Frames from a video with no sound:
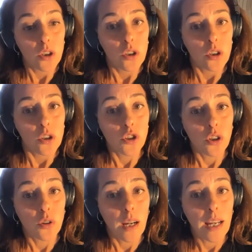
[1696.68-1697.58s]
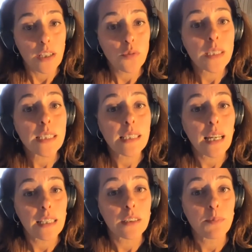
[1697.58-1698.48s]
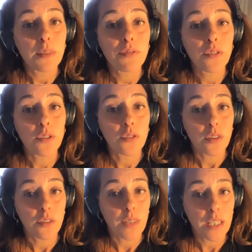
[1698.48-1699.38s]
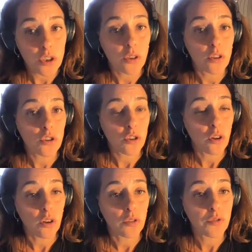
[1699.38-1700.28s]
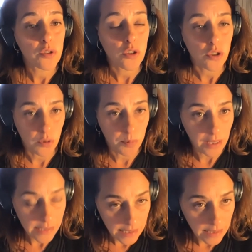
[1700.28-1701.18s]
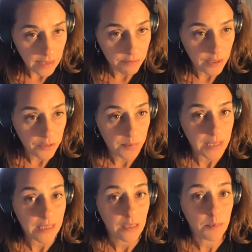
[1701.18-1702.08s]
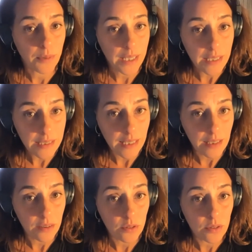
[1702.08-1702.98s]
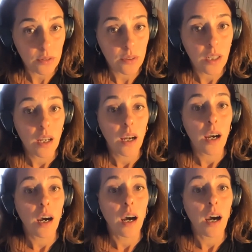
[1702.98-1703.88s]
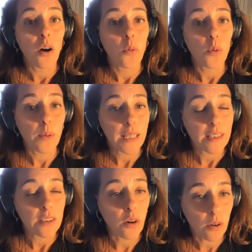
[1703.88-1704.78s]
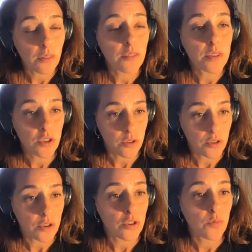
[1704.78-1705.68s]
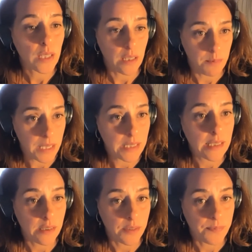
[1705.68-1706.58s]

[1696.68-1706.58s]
So as we stand before the thresholds of sociopolitical environmental breakdown, we will need all the resources we can muster.